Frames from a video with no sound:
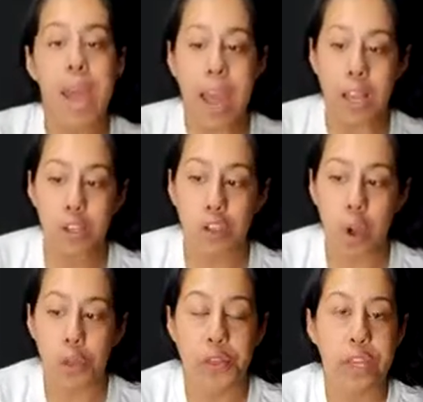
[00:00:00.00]
And
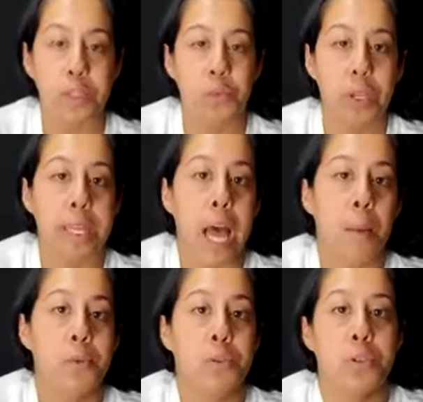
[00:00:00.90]
so this really
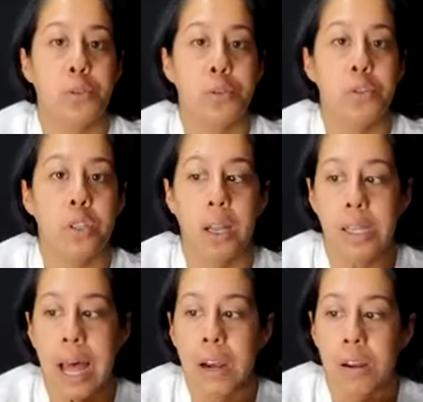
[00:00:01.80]
helps reduce a
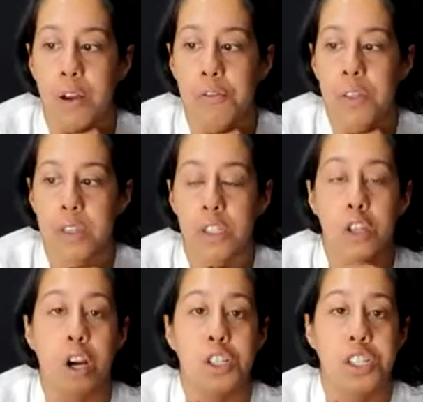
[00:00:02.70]
lot of the
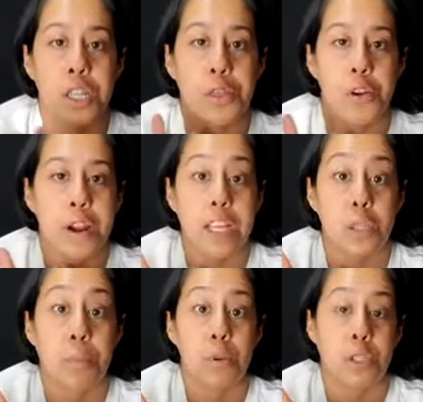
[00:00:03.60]
starches that they're not
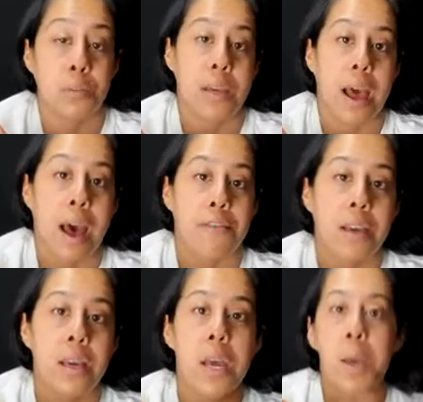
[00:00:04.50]
supposed to be
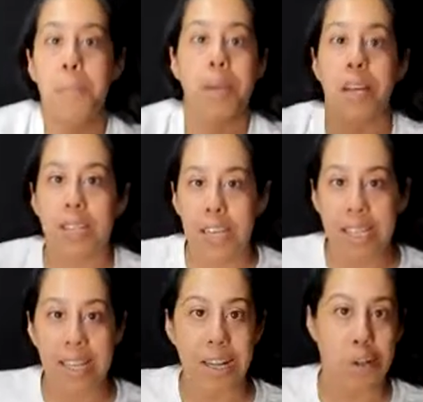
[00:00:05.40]
having because
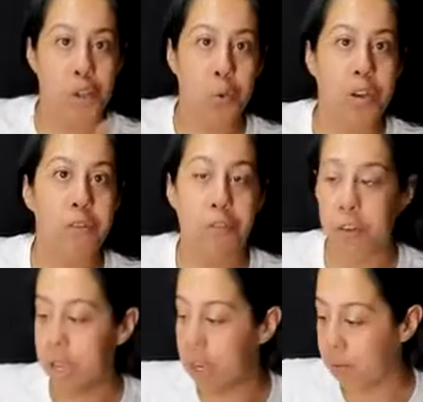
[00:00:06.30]
it's a
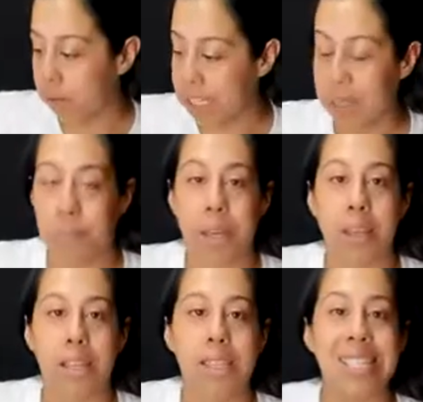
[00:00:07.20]
gluten-free recipe.
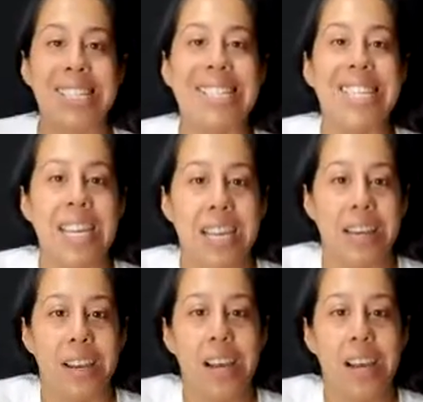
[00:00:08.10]
This is a seed.